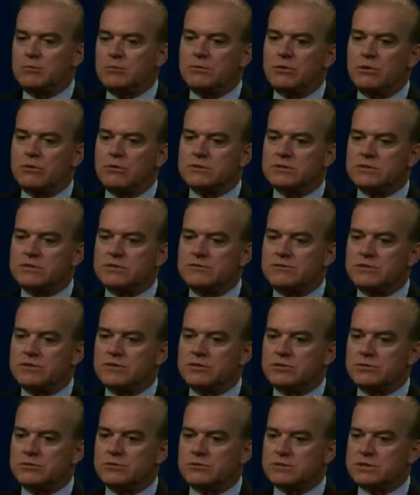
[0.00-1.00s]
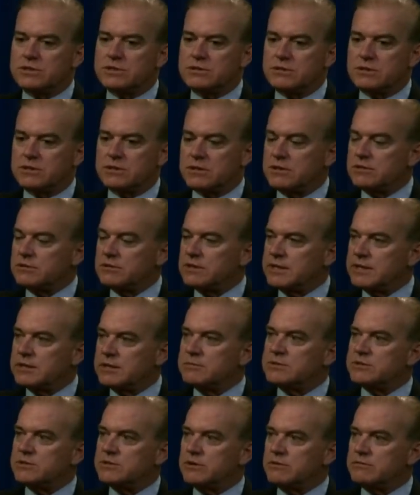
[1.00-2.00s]
Those individuals can clearly get
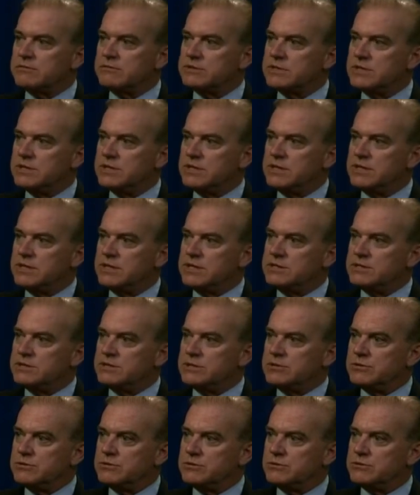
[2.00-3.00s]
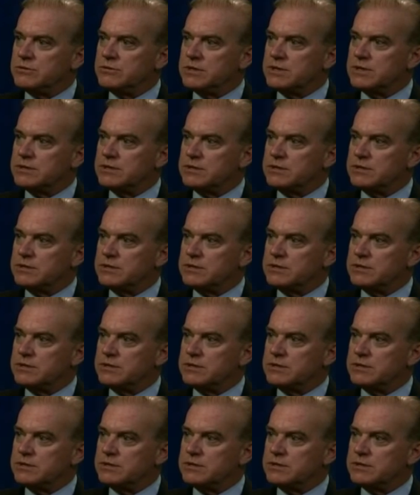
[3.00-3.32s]
themselves into